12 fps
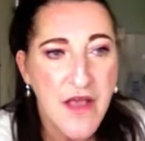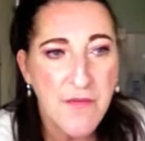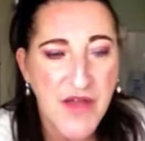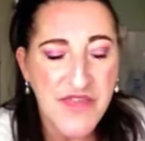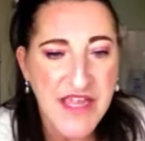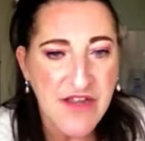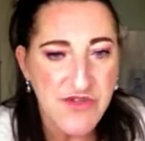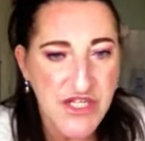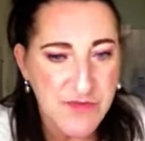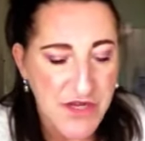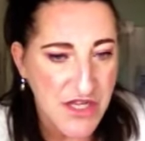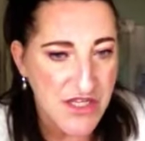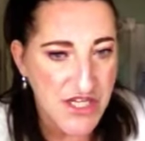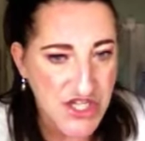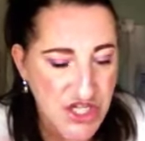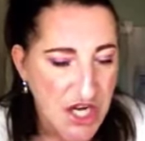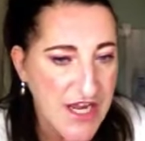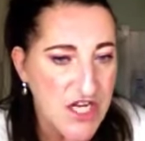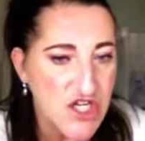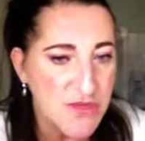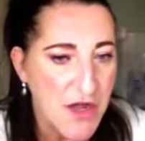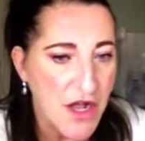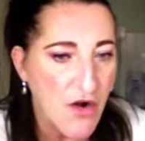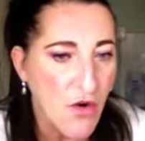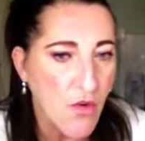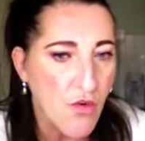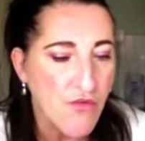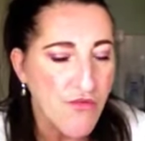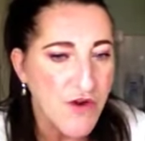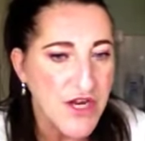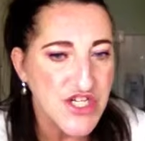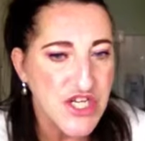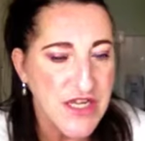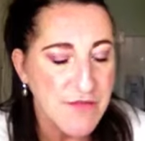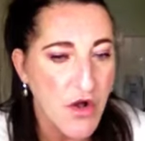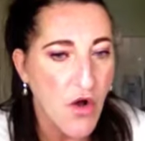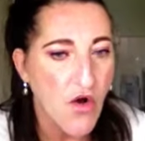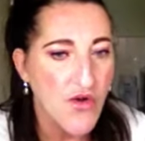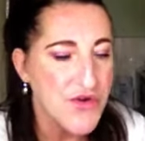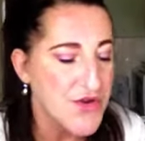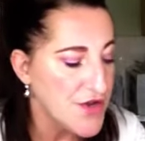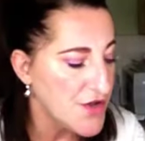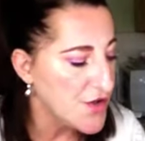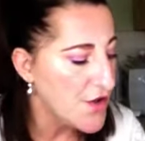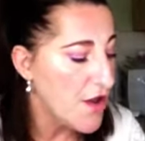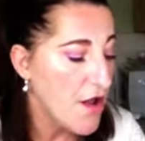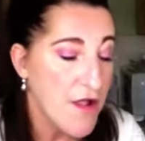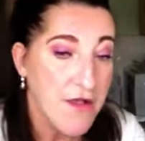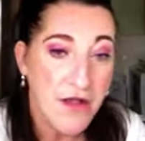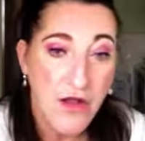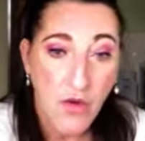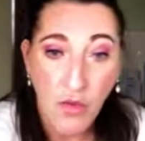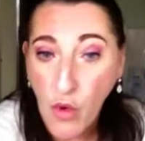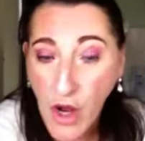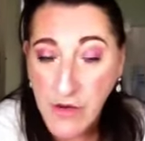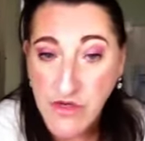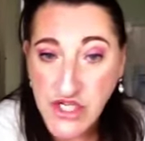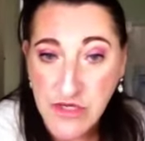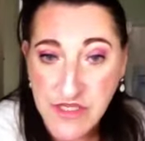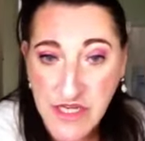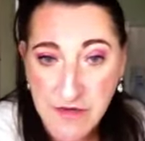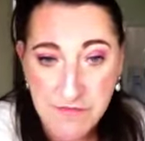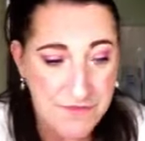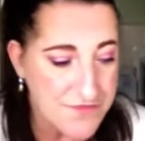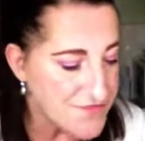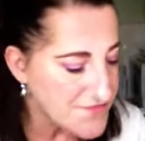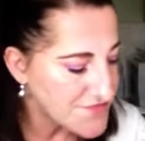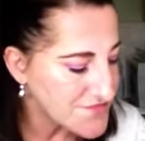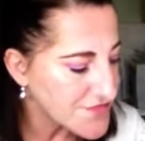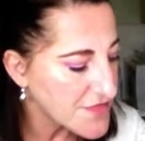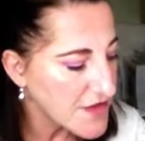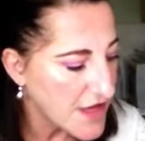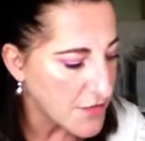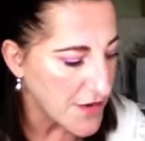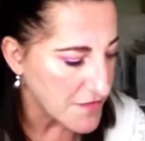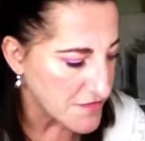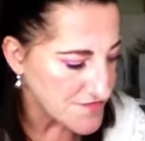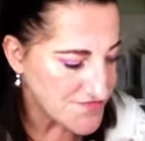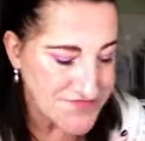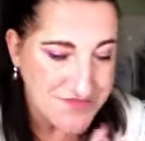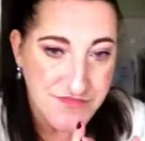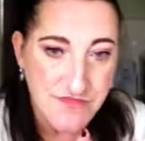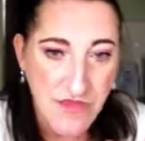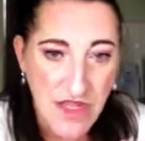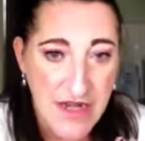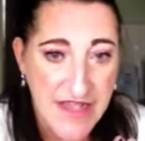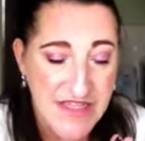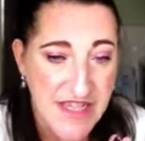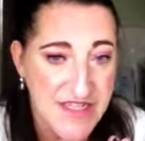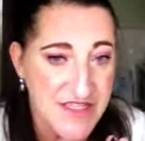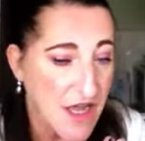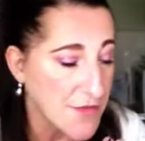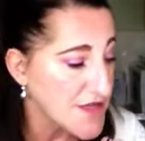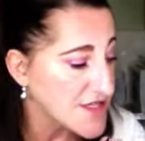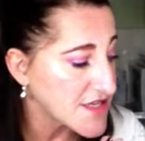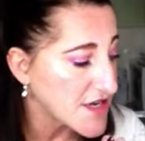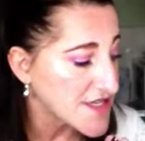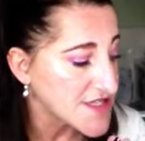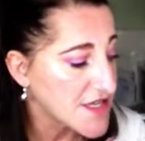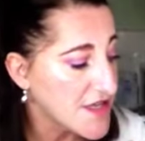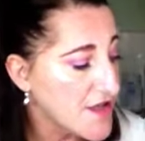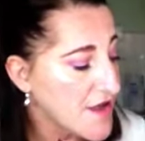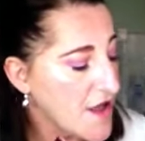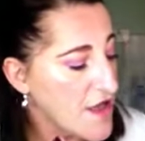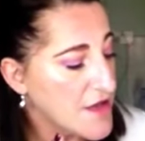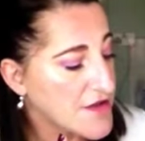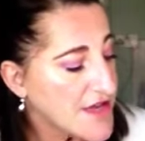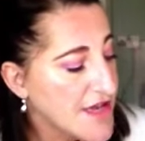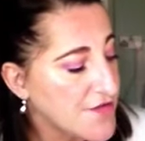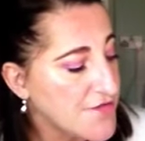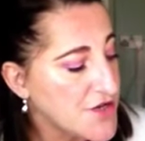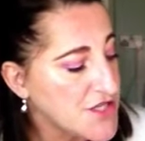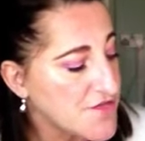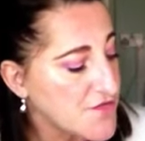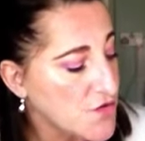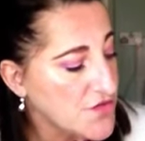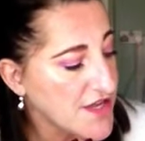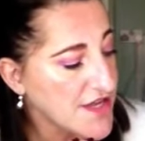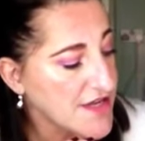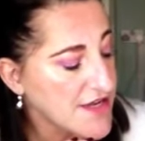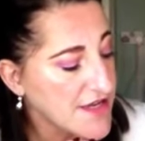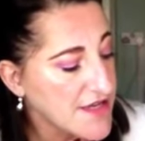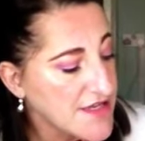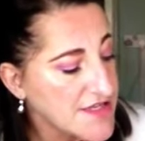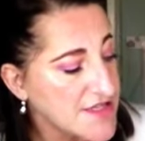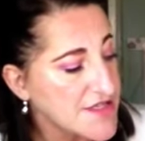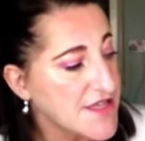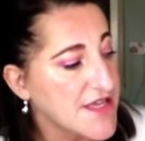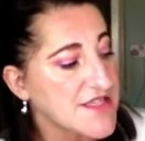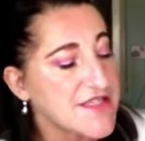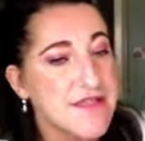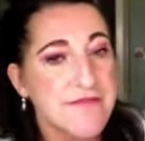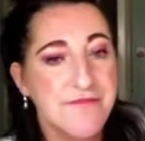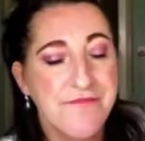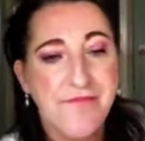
But I think it was just because I changed my whole regime on what I was using. Anyway, let's get started with this, guys. Okay, first of all, there is this.